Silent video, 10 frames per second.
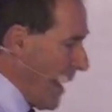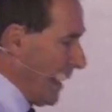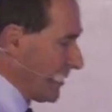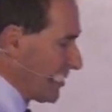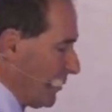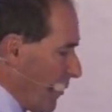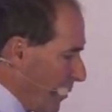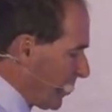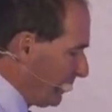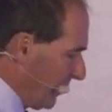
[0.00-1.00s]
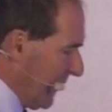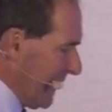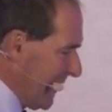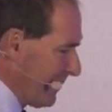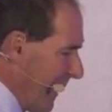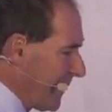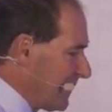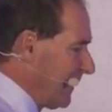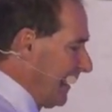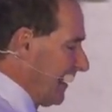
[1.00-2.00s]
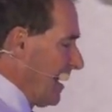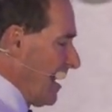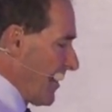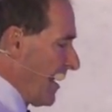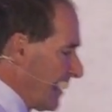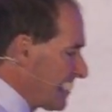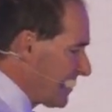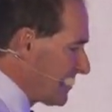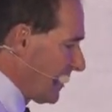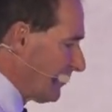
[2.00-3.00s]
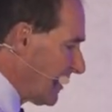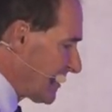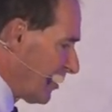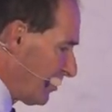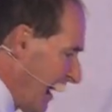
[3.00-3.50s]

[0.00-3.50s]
banks who are completely abandoning their existing retail